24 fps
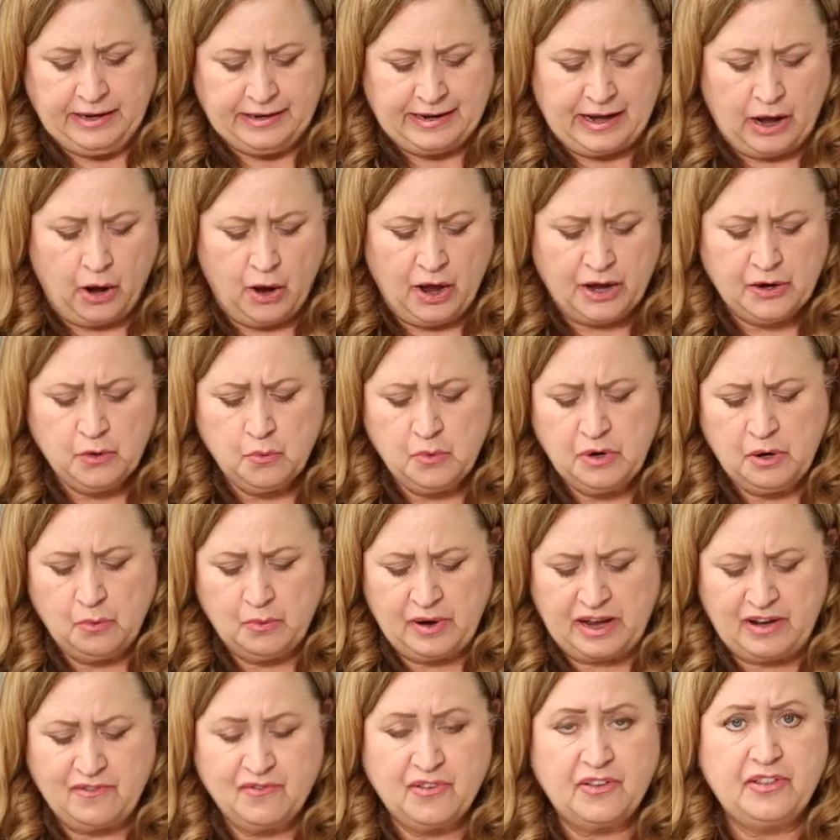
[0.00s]
Now, I don't want to
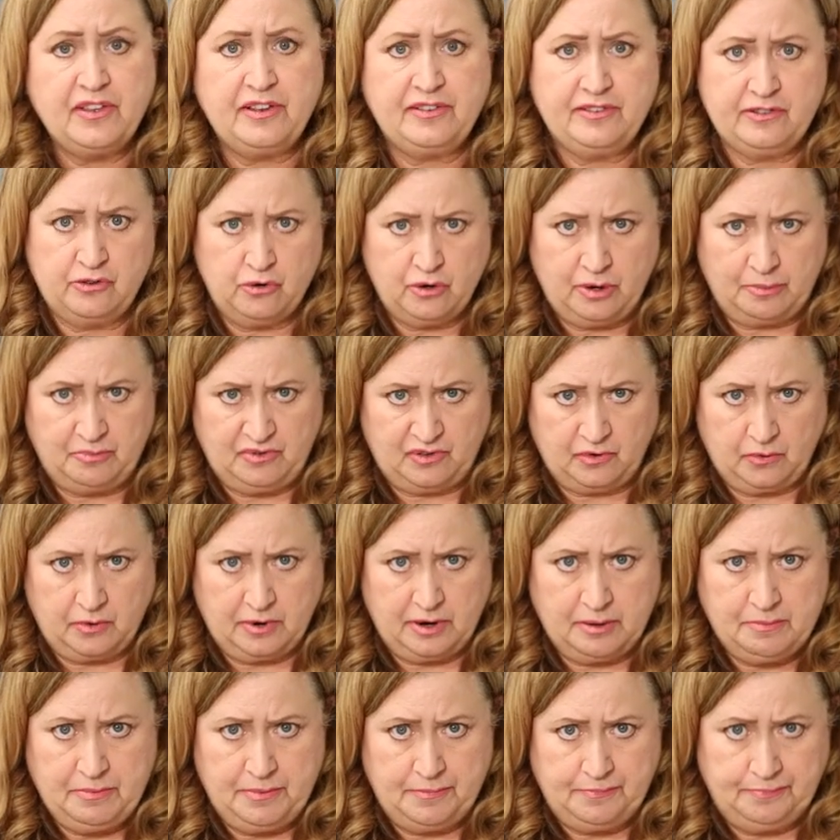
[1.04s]
wait for this to
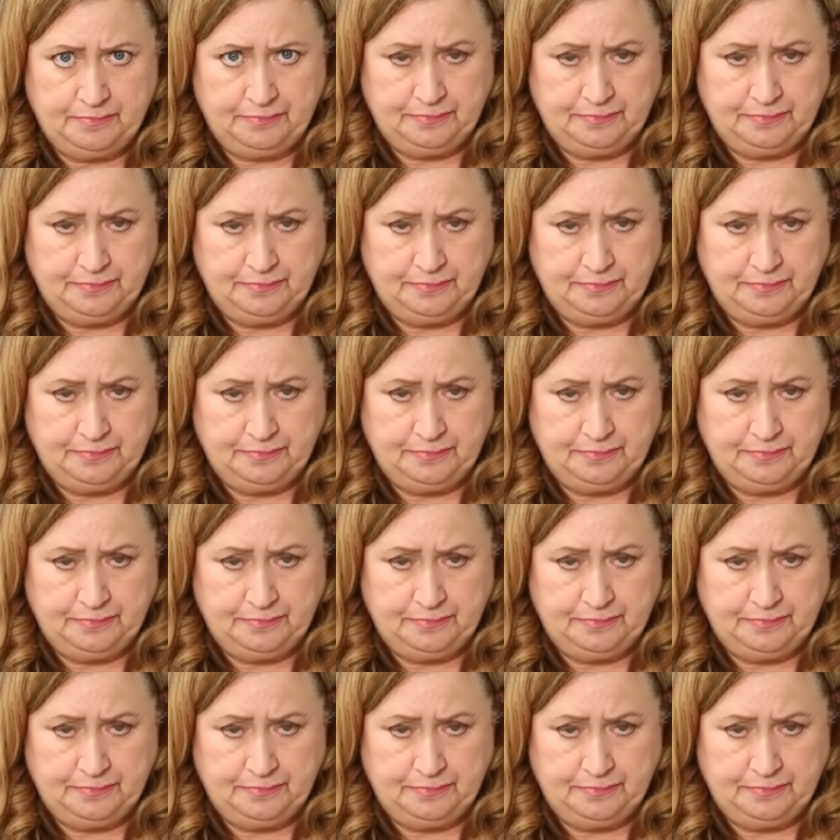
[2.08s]
absorb.